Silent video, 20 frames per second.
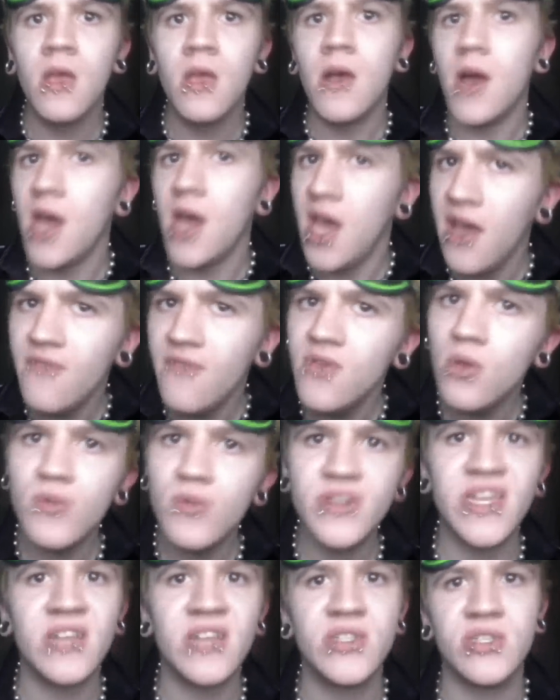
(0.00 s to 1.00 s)
I have no
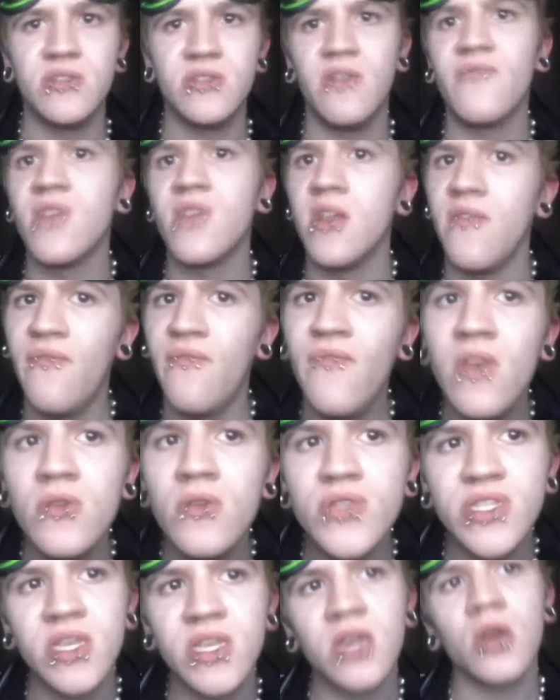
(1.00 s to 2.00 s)
intention of
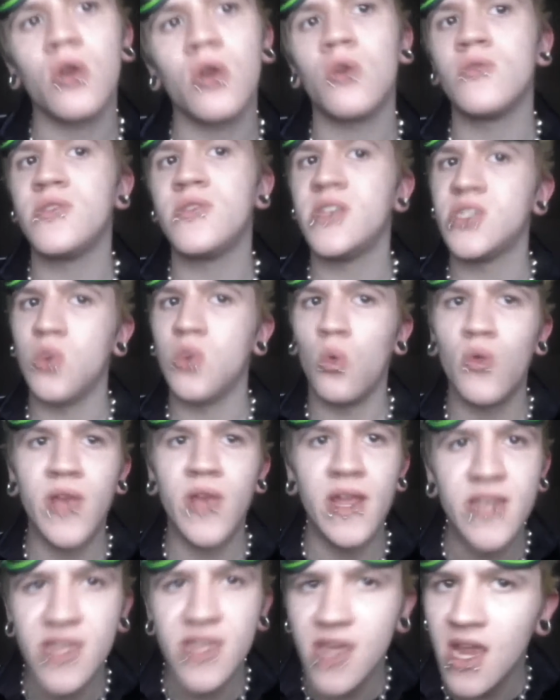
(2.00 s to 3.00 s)
confusing or
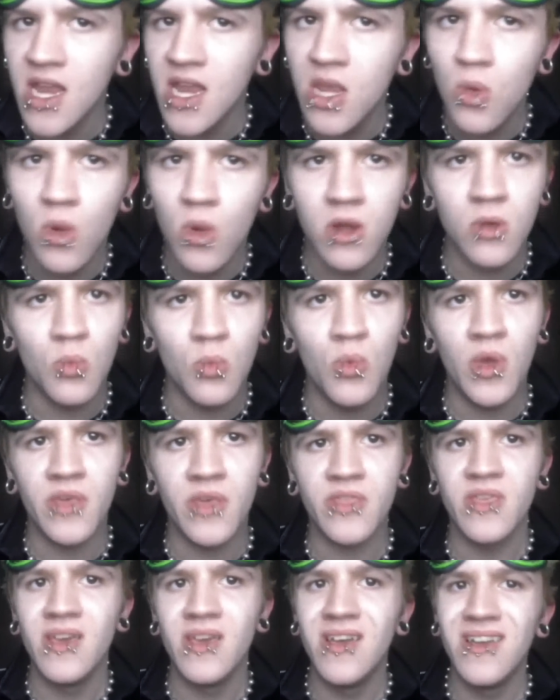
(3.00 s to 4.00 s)
disorienting anyone
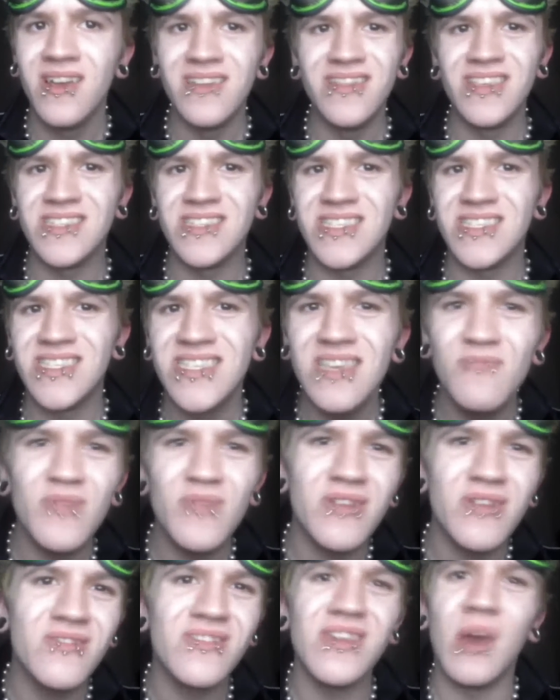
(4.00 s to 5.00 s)
with this
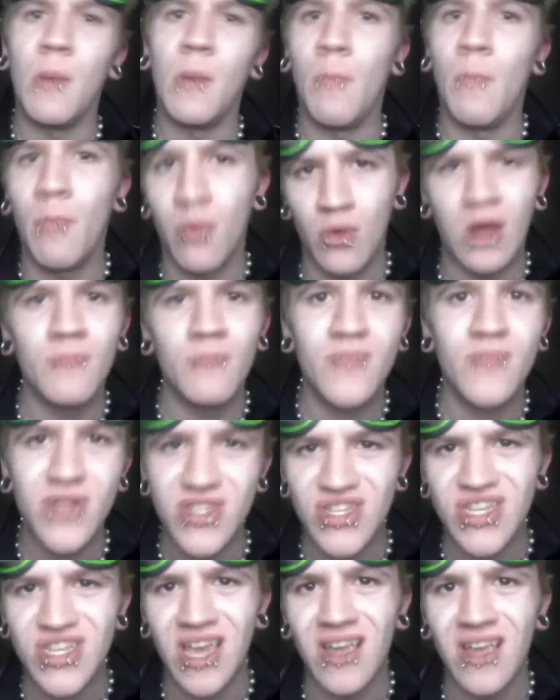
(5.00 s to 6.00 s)
seemingly abrupt
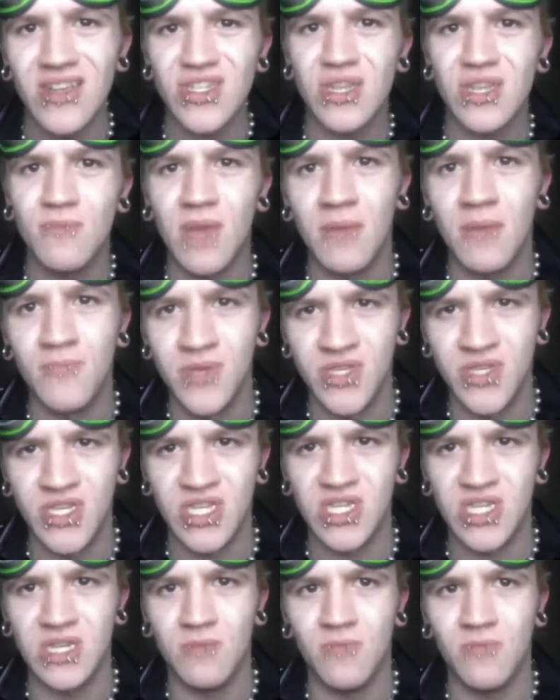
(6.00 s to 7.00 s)
change in my
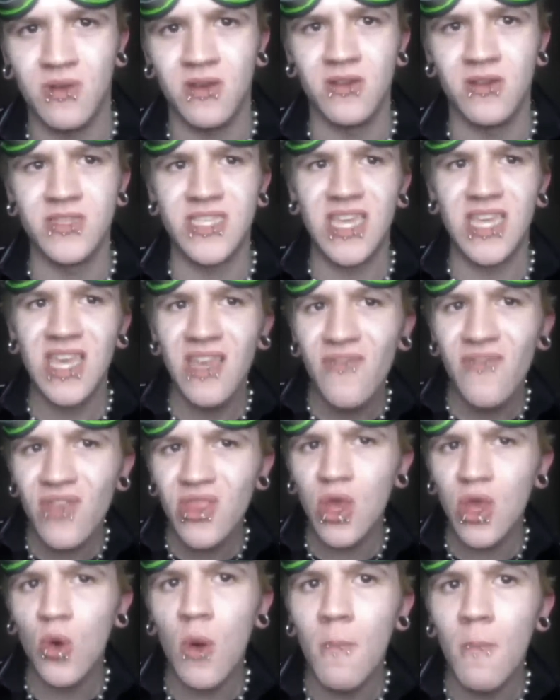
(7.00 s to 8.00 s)
position, because
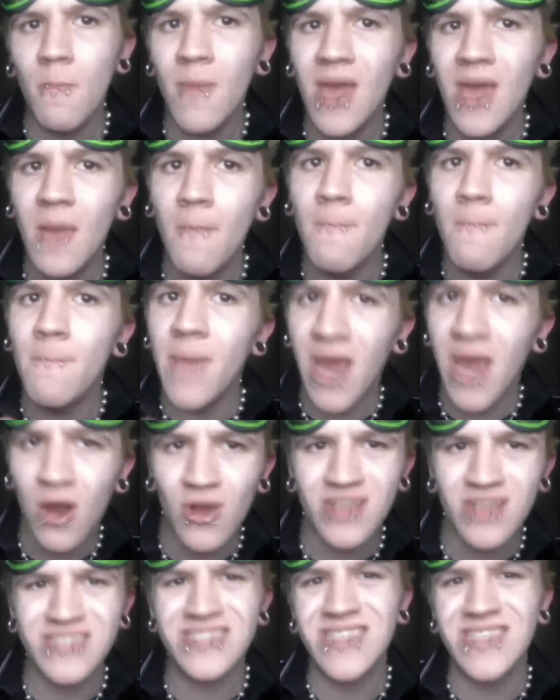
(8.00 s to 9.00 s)
even though it may bear
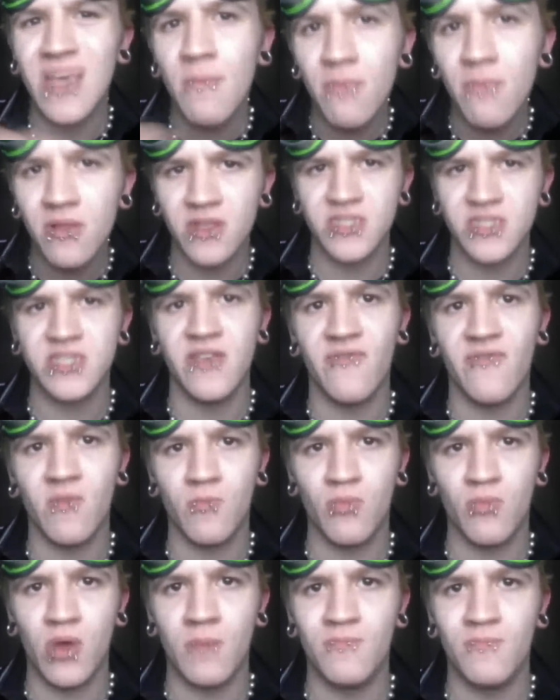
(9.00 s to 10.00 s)
a semblance of
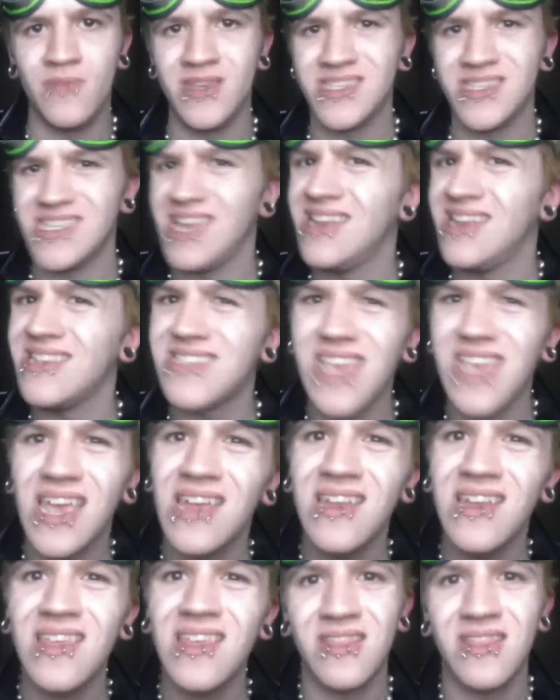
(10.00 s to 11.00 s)
abruptness, it is
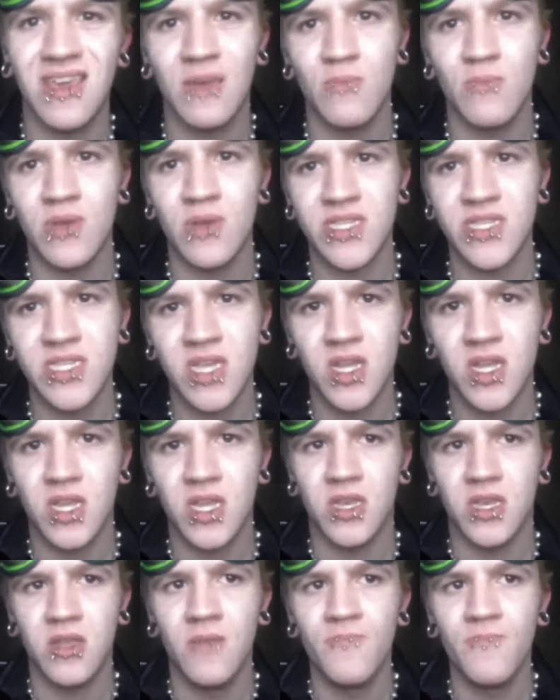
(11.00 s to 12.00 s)
anything but
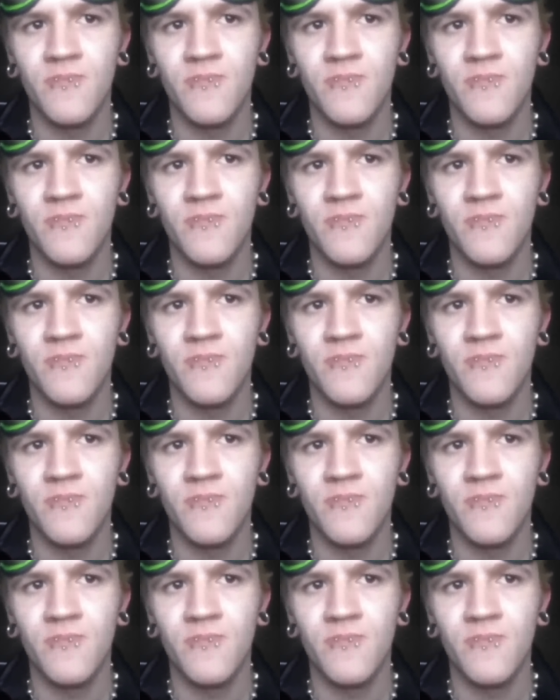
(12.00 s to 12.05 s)
sudden.